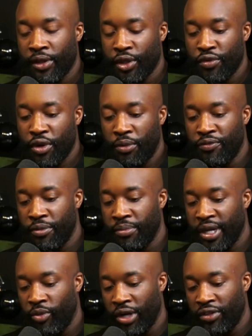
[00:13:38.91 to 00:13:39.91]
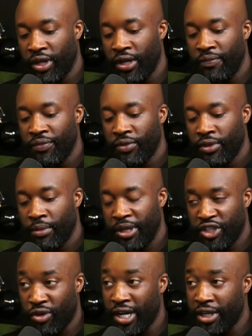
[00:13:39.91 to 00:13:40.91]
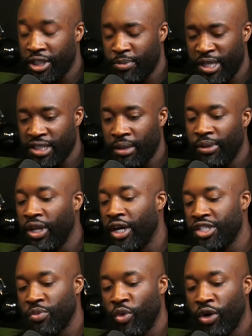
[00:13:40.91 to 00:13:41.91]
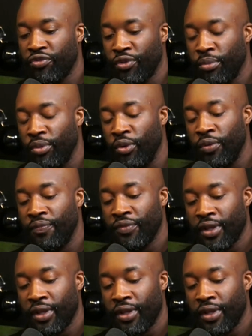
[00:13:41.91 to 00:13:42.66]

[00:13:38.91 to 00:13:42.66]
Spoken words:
You've gone from being one of the best strikers, best number 9s in world football,